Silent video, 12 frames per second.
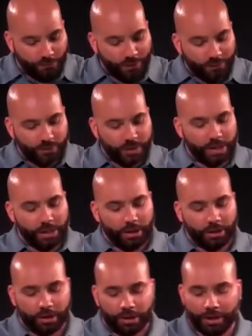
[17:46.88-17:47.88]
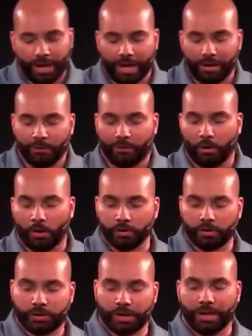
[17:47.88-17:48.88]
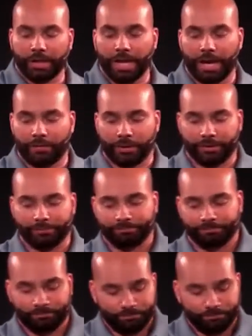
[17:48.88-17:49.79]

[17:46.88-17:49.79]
15 and verse 11.